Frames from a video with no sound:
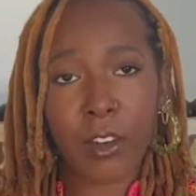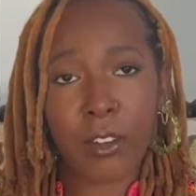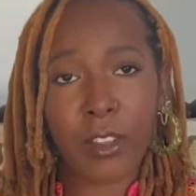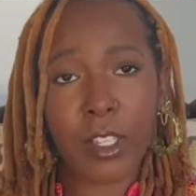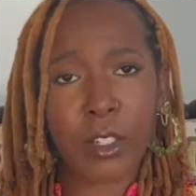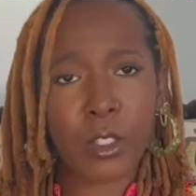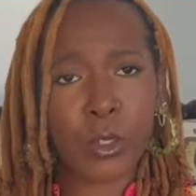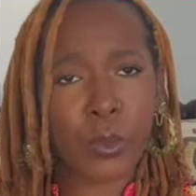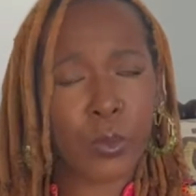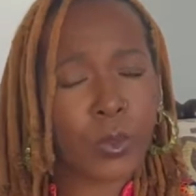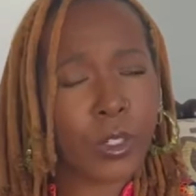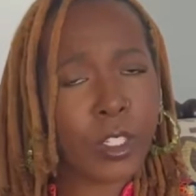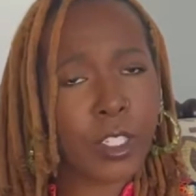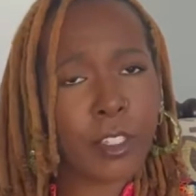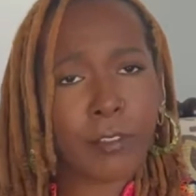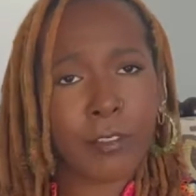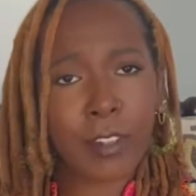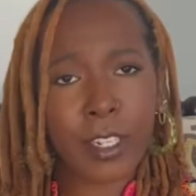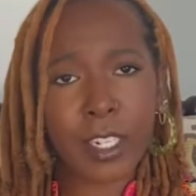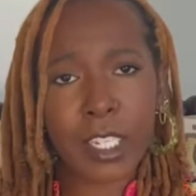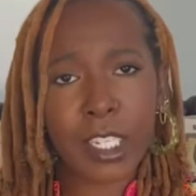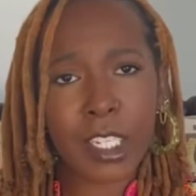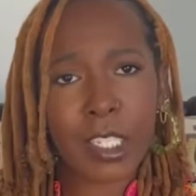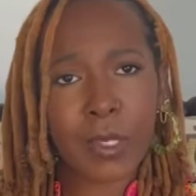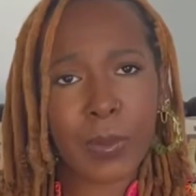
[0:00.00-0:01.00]
That was a really fun
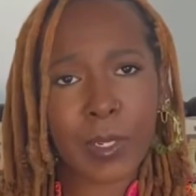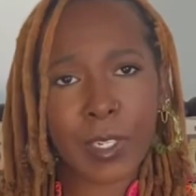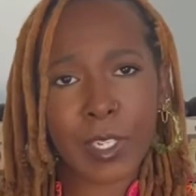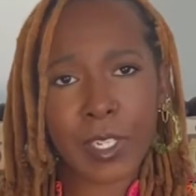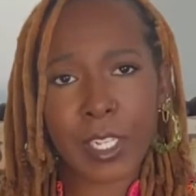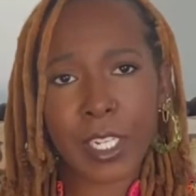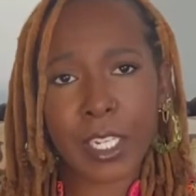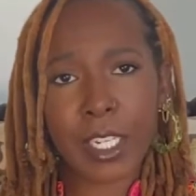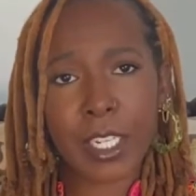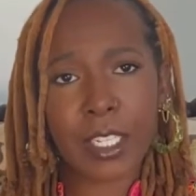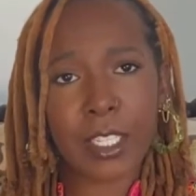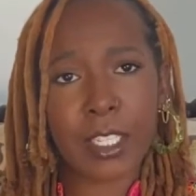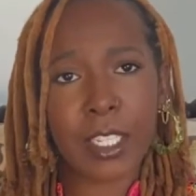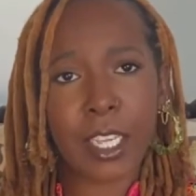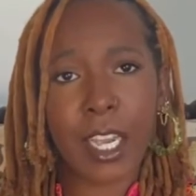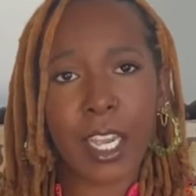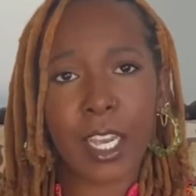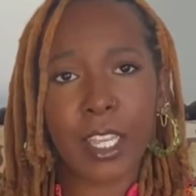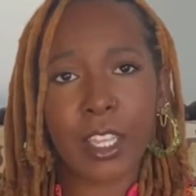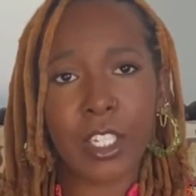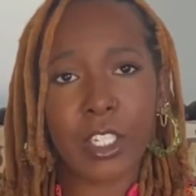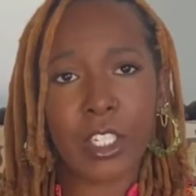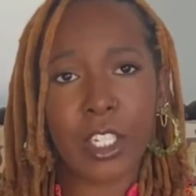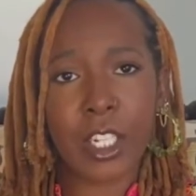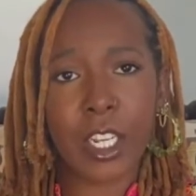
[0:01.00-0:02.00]
experience. I had
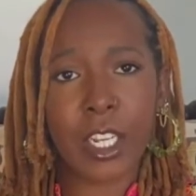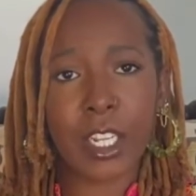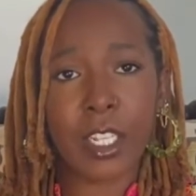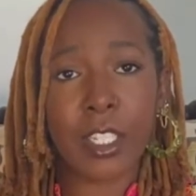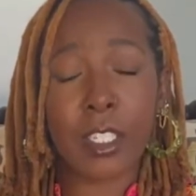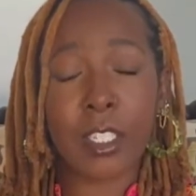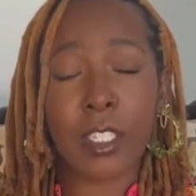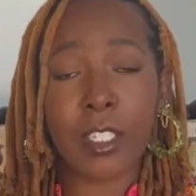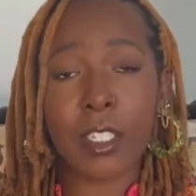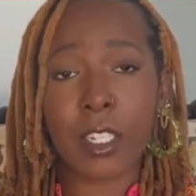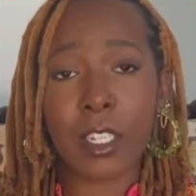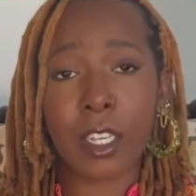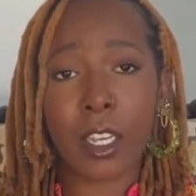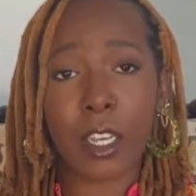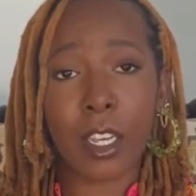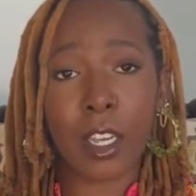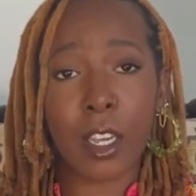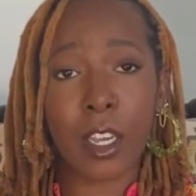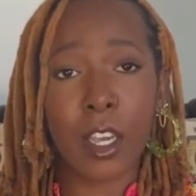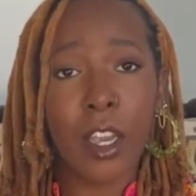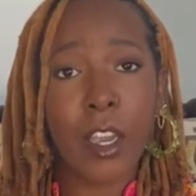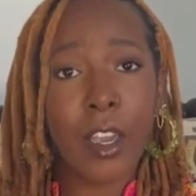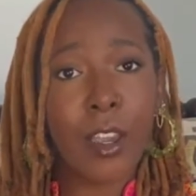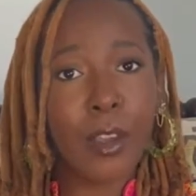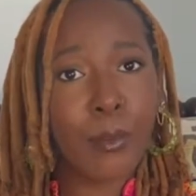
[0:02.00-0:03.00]
the chance to
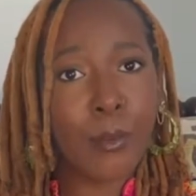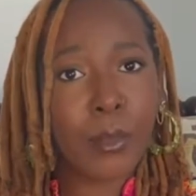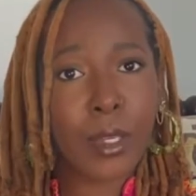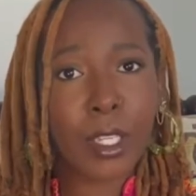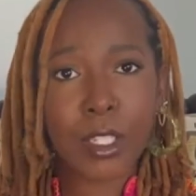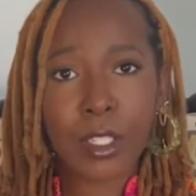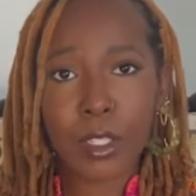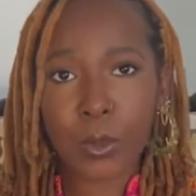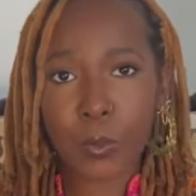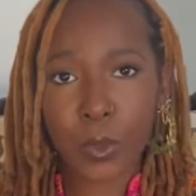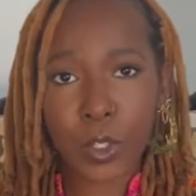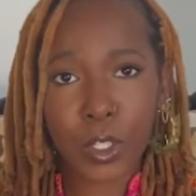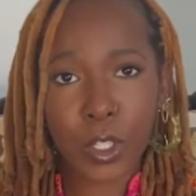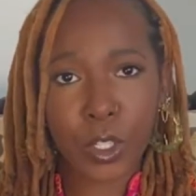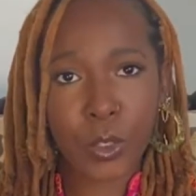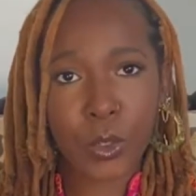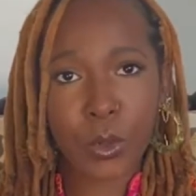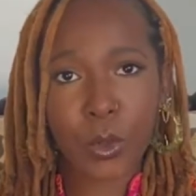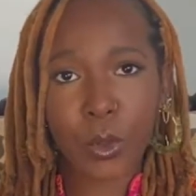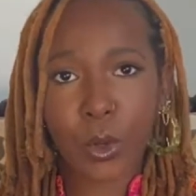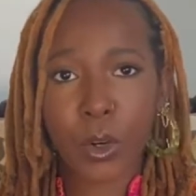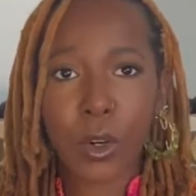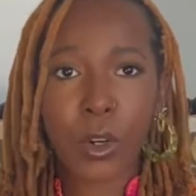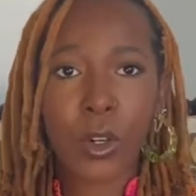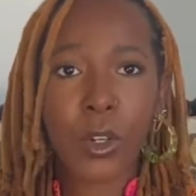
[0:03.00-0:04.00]
meet some really cool
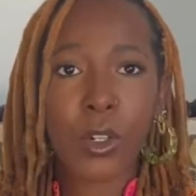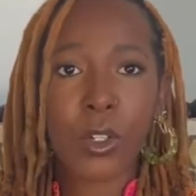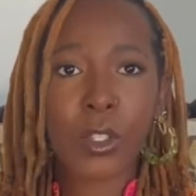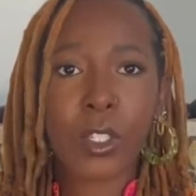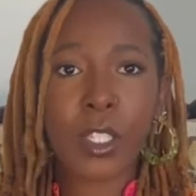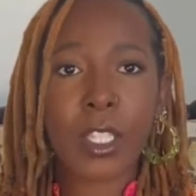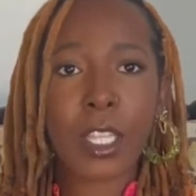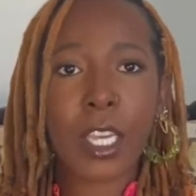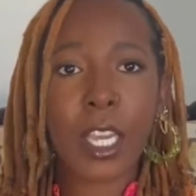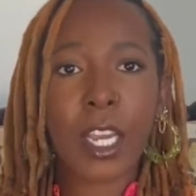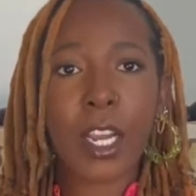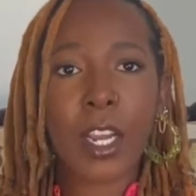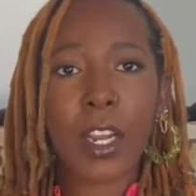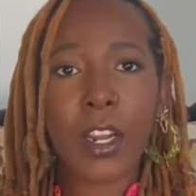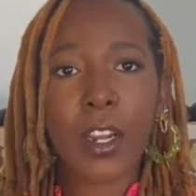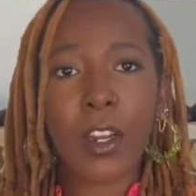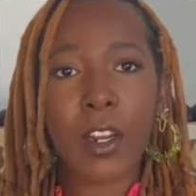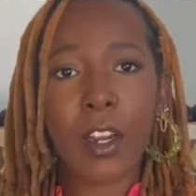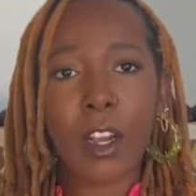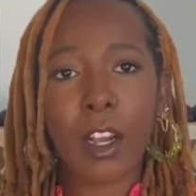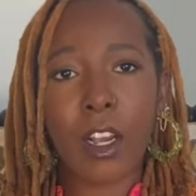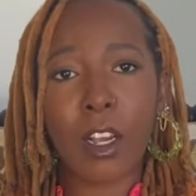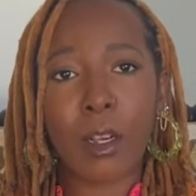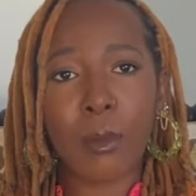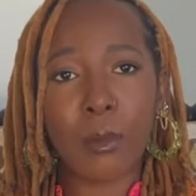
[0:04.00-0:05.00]
girls there,
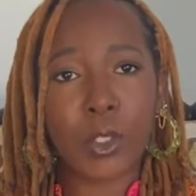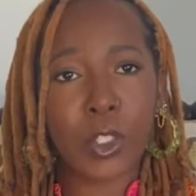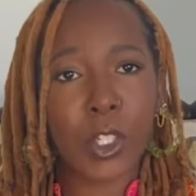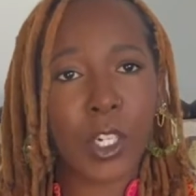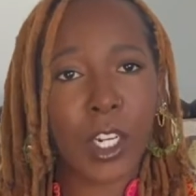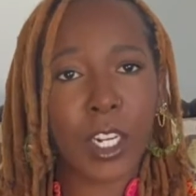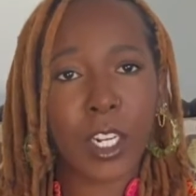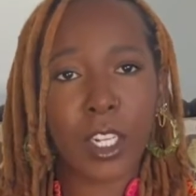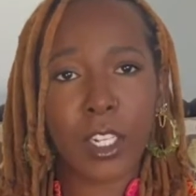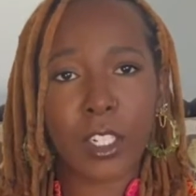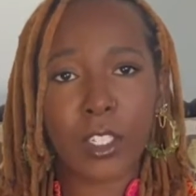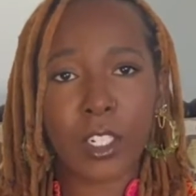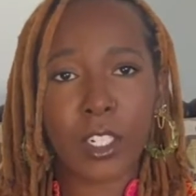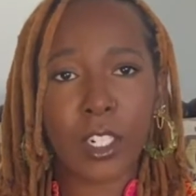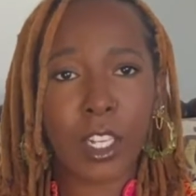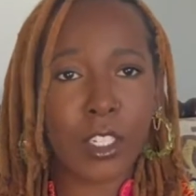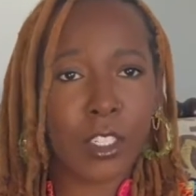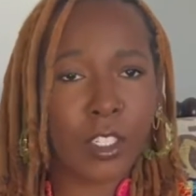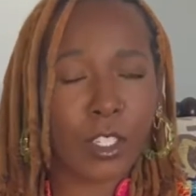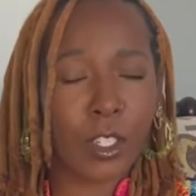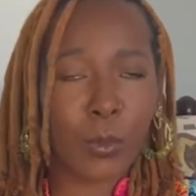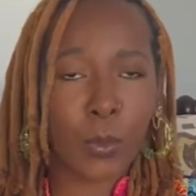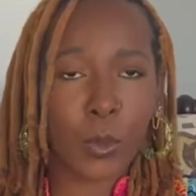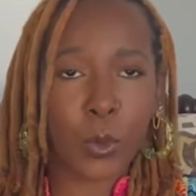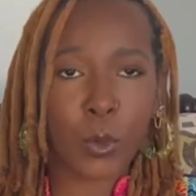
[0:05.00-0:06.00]
try on
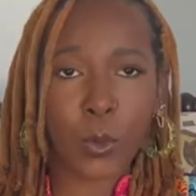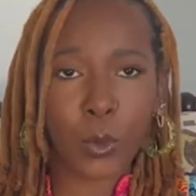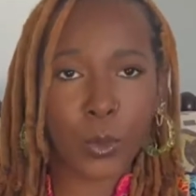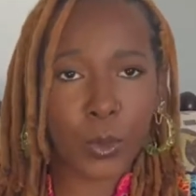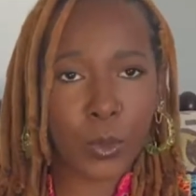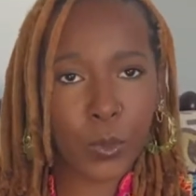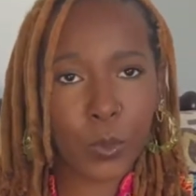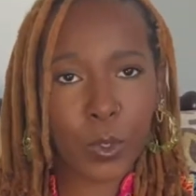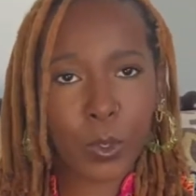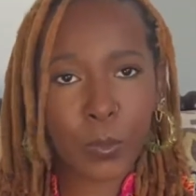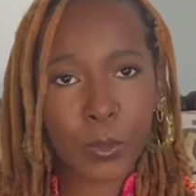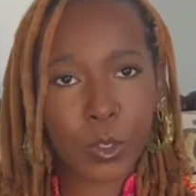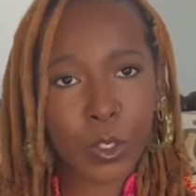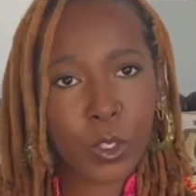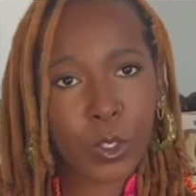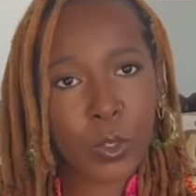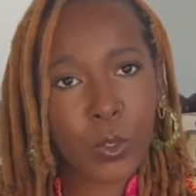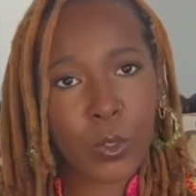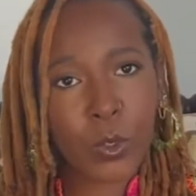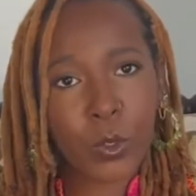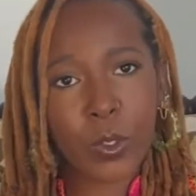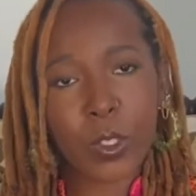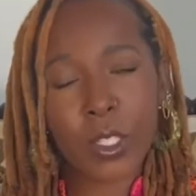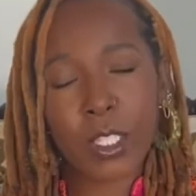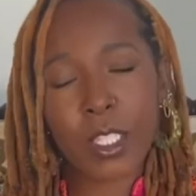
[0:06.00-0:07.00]
some cool
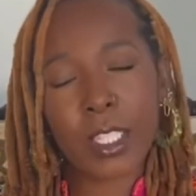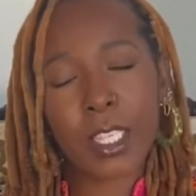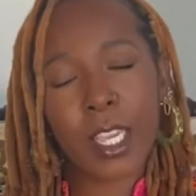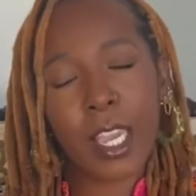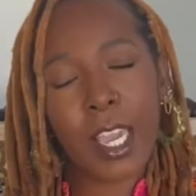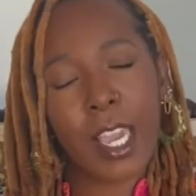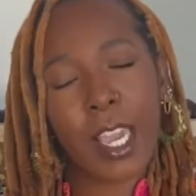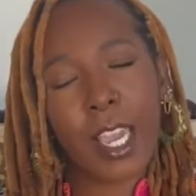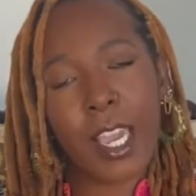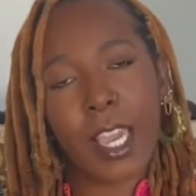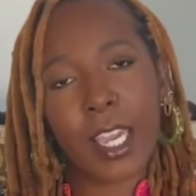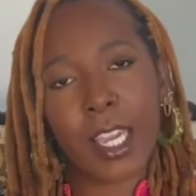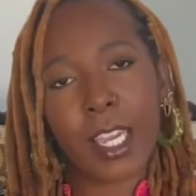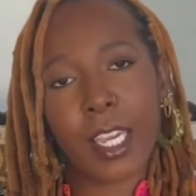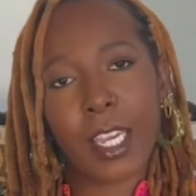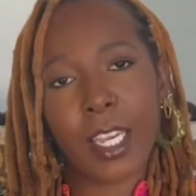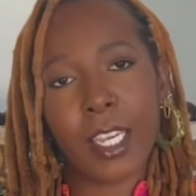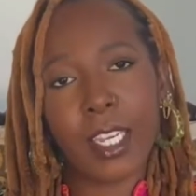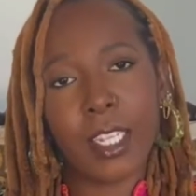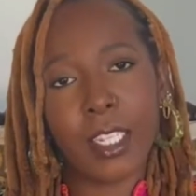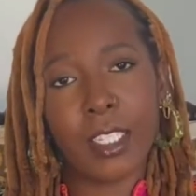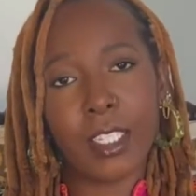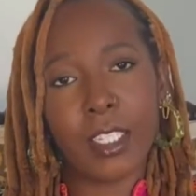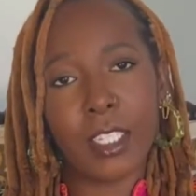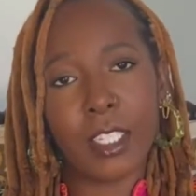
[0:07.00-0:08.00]
swimsuits,
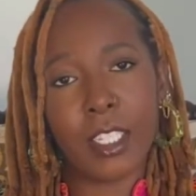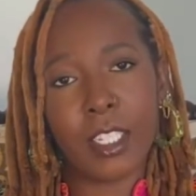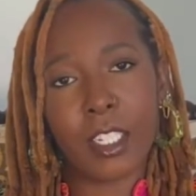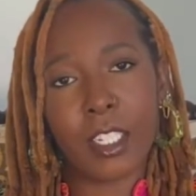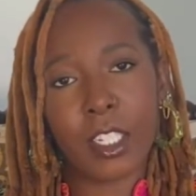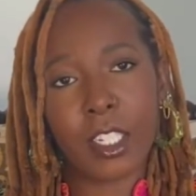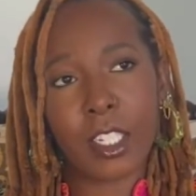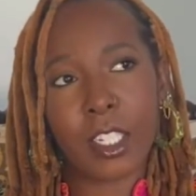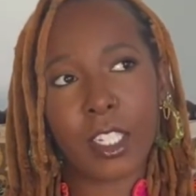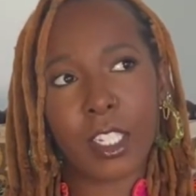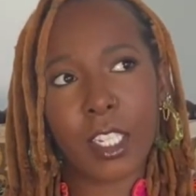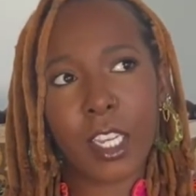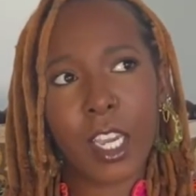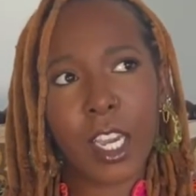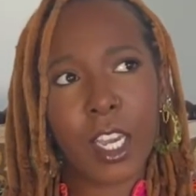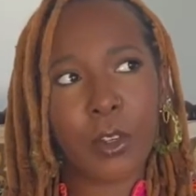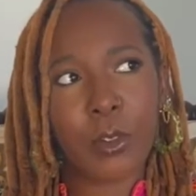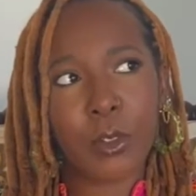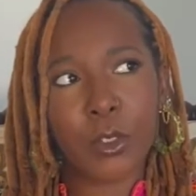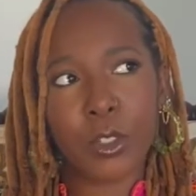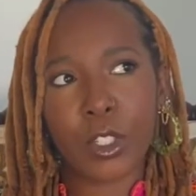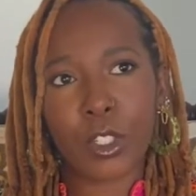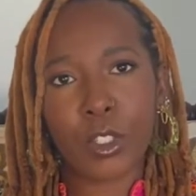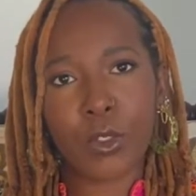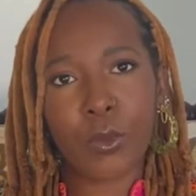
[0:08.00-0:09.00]
and yeah, it
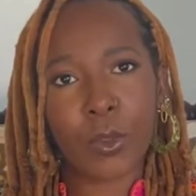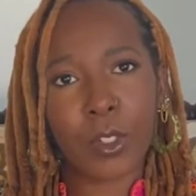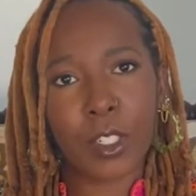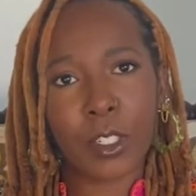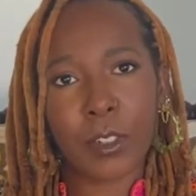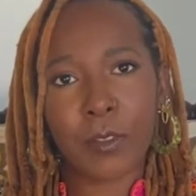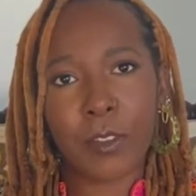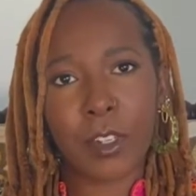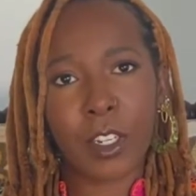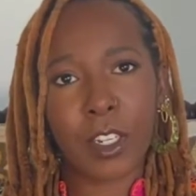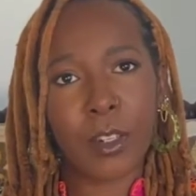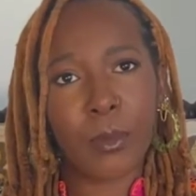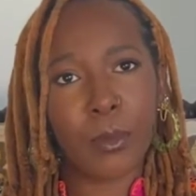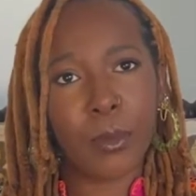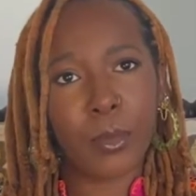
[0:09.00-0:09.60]
was just really fun.